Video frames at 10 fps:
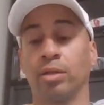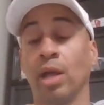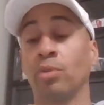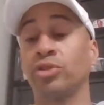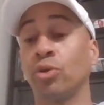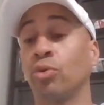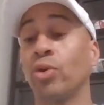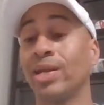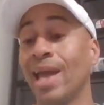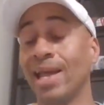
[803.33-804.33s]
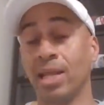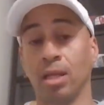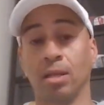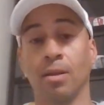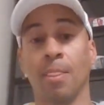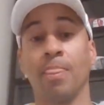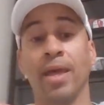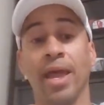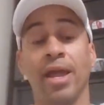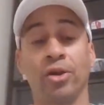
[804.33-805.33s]
They were still creating
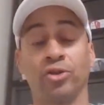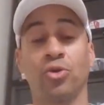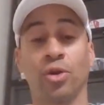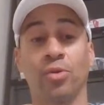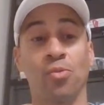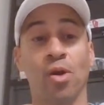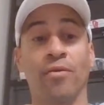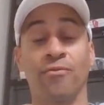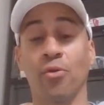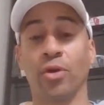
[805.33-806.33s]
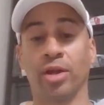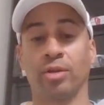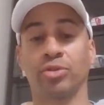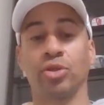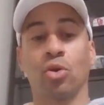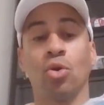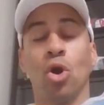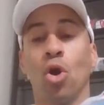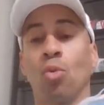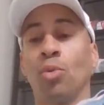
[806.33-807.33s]
the Air Jordan 1 for him. So
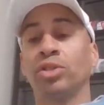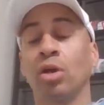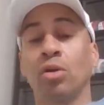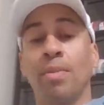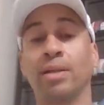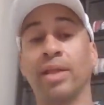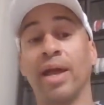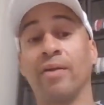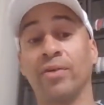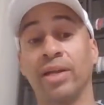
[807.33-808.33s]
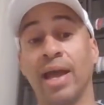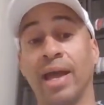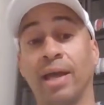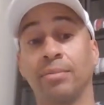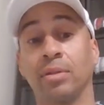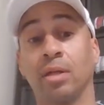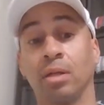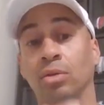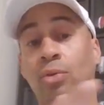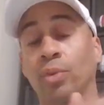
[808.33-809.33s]
when we talk about the Every Game,
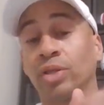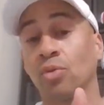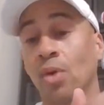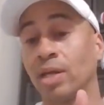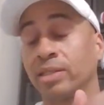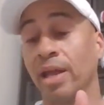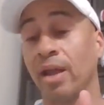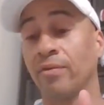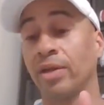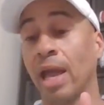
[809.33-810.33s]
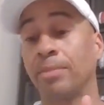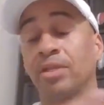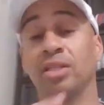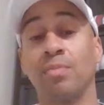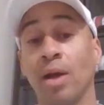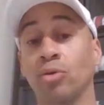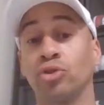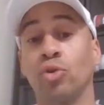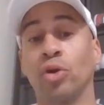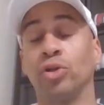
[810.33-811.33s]
the reason why I say Every Game is because Michael
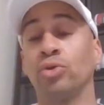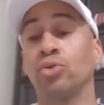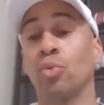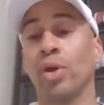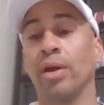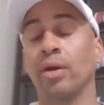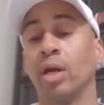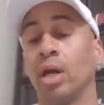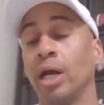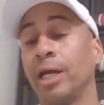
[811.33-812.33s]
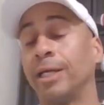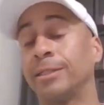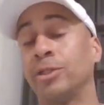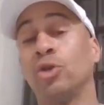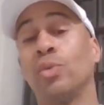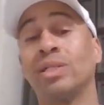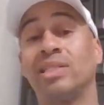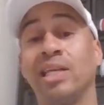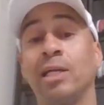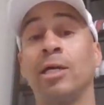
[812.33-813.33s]
Jordan used to wear his
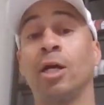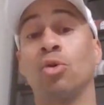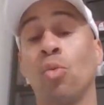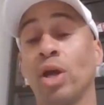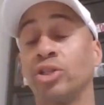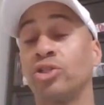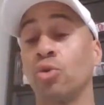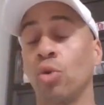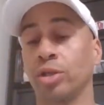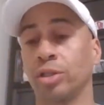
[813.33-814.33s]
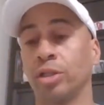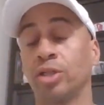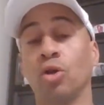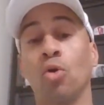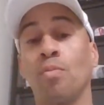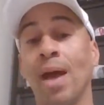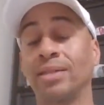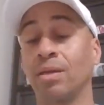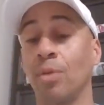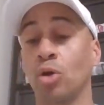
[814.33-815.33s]
UNC colorway shorts, his old
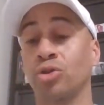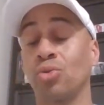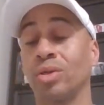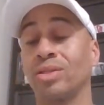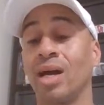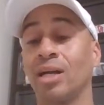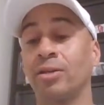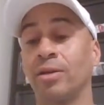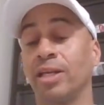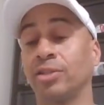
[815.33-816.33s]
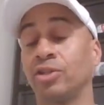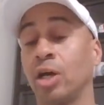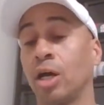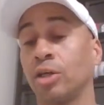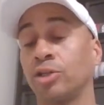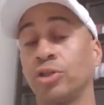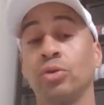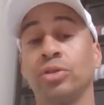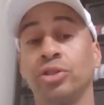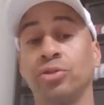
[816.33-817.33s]
basketball shorts under his
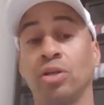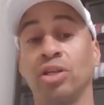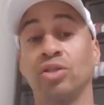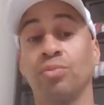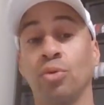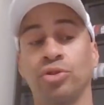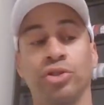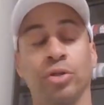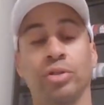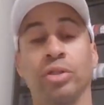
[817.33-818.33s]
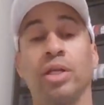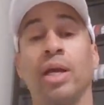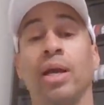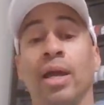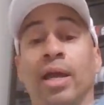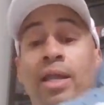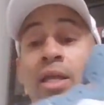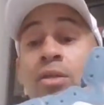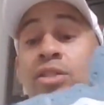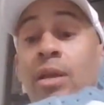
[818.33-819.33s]
jersey shorts, his Bulls jerseys. And
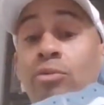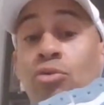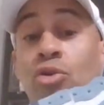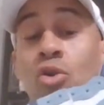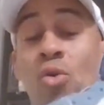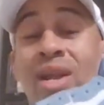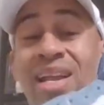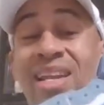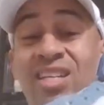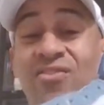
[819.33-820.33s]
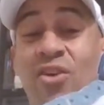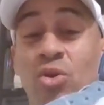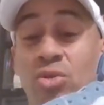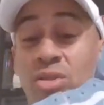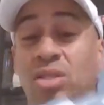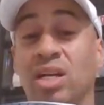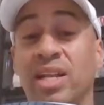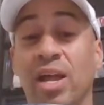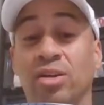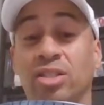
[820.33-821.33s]
he stepped on the court in this first,
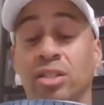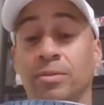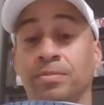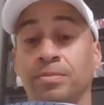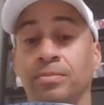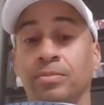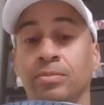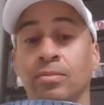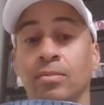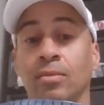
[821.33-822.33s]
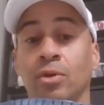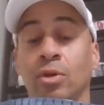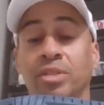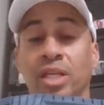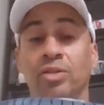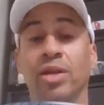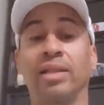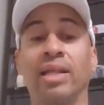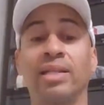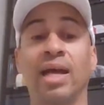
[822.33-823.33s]
an Airship. You know what I'm saying? You
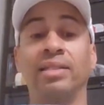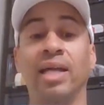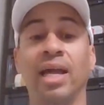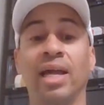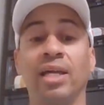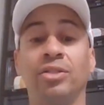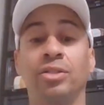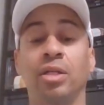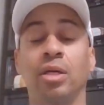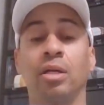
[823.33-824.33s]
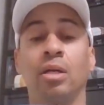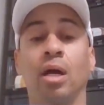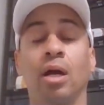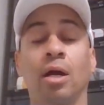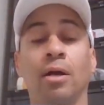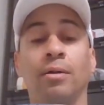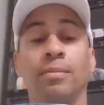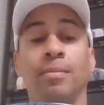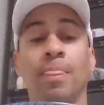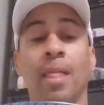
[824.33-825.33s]
got that nice aged
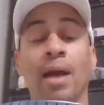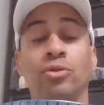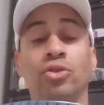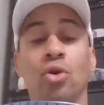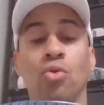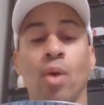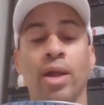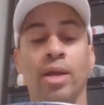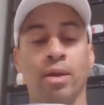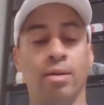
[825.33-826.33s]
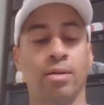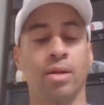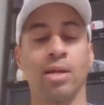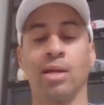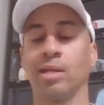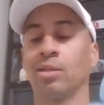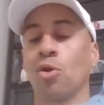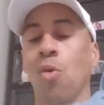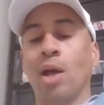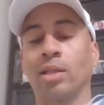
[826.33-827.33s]
outsole right here. The
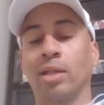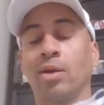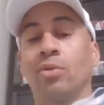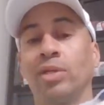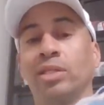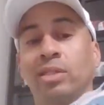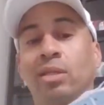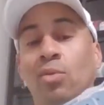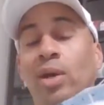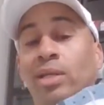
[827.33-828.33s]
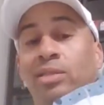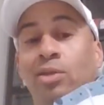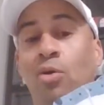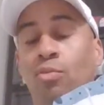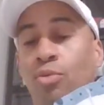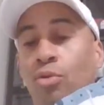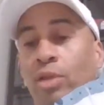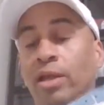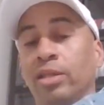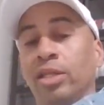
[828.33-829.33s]
quality on this silhouette is dope, bro.
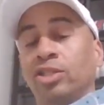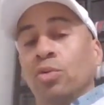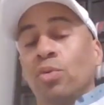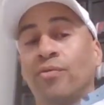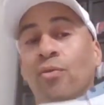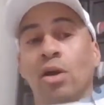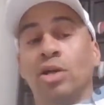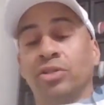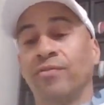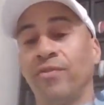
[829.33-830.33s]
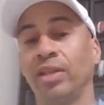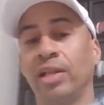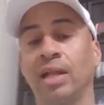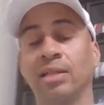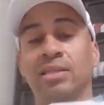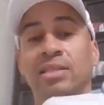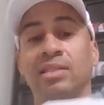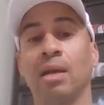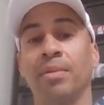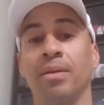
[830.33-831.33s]
Like, this shoe went for $150 and
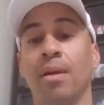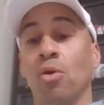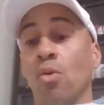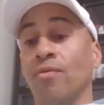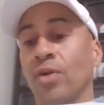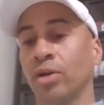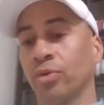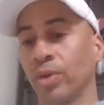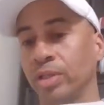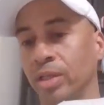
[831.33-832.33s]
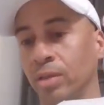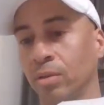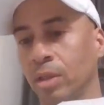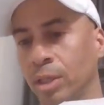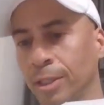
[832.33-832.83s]
some of them are going for under retail.